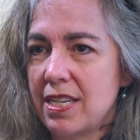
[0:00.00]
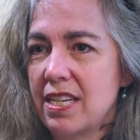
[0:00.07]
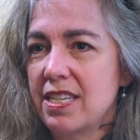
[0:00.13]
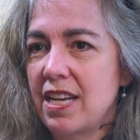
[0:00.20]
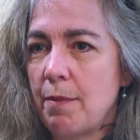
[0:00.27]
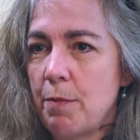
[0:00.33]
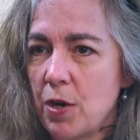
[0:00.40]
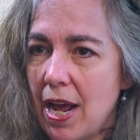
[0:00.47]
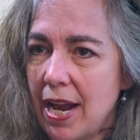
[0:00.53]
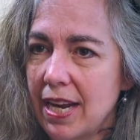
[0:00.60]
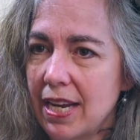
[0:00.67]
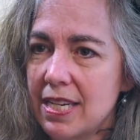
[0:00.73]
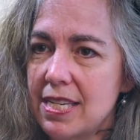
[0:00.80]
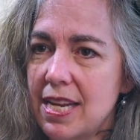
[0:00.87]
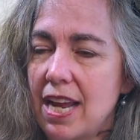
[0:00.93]
and
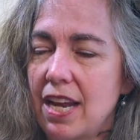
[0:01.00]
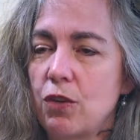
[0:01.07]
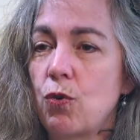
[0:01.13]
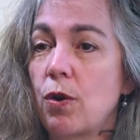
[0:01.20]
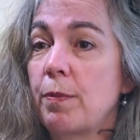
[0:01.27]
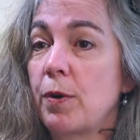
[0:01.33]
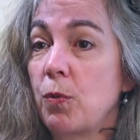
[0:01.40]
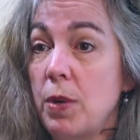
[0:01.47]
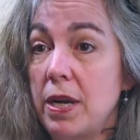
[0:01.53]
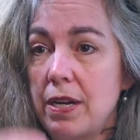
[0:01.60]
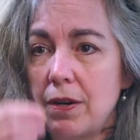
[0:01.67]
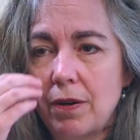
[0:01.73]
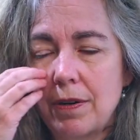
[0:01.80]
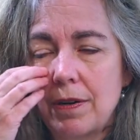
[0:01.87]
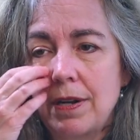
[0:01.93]
cybernetics and Norbert
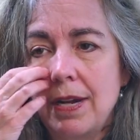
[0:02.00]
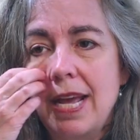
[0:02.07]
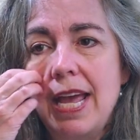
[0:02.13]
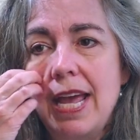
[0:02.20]
Wiener